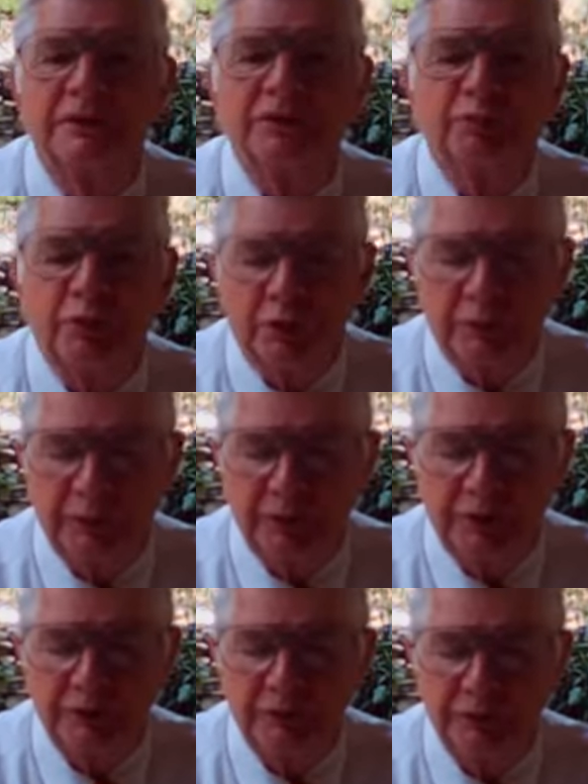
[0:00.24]
This is Brother
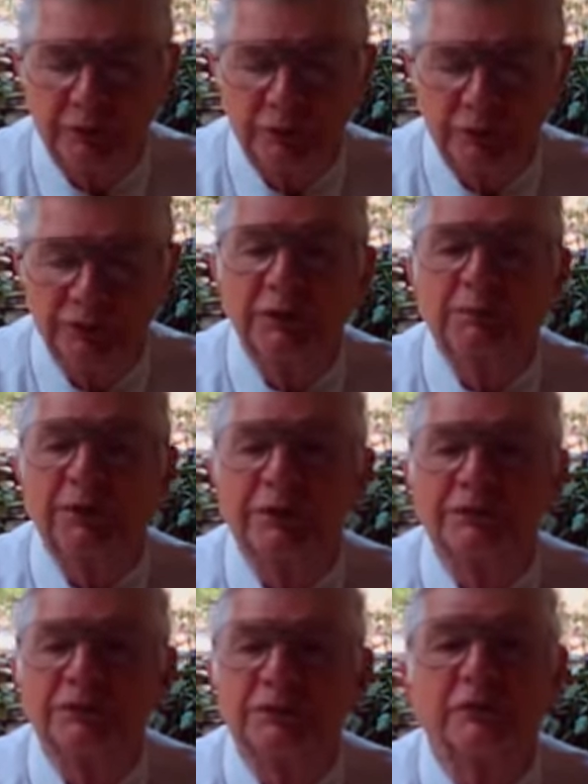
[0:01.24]
Peter with
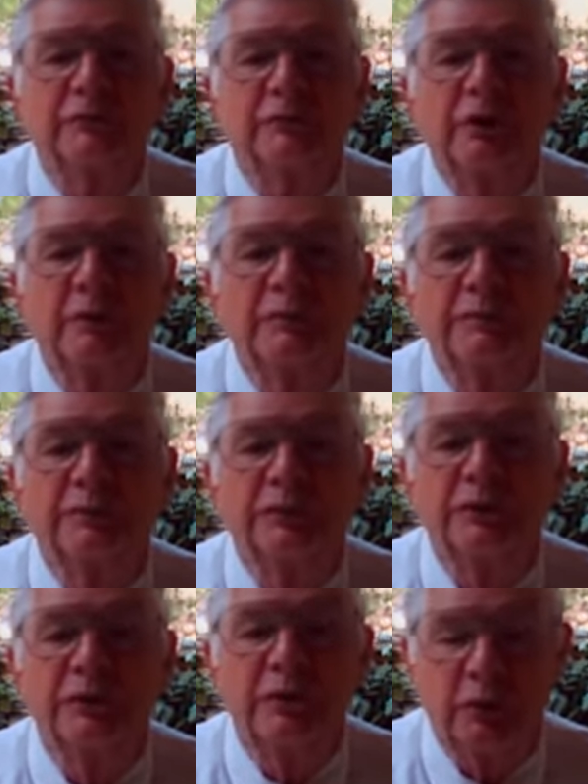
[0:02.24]
tidbits from
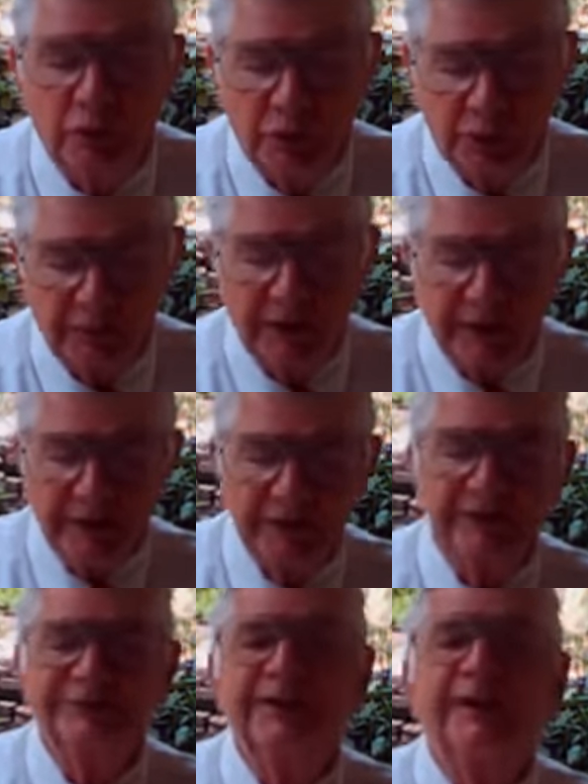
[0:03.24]
the Word.
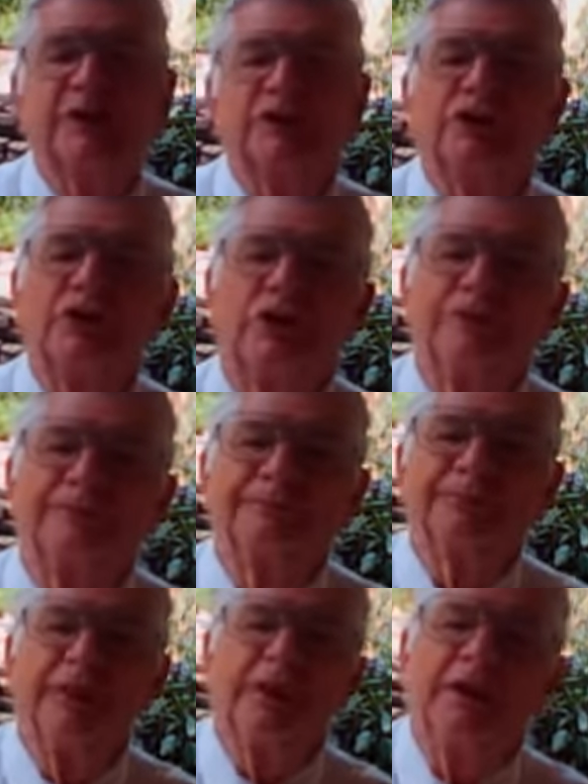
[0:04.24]
Let's take a look
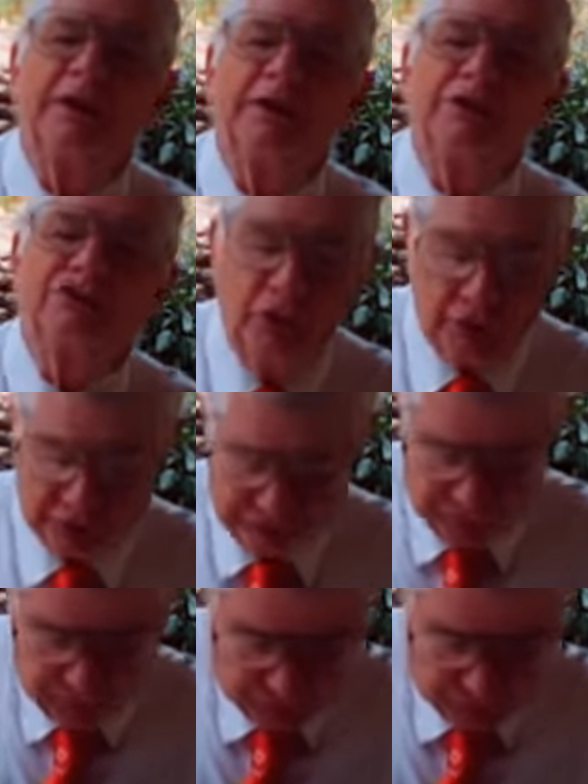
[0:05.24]
in John's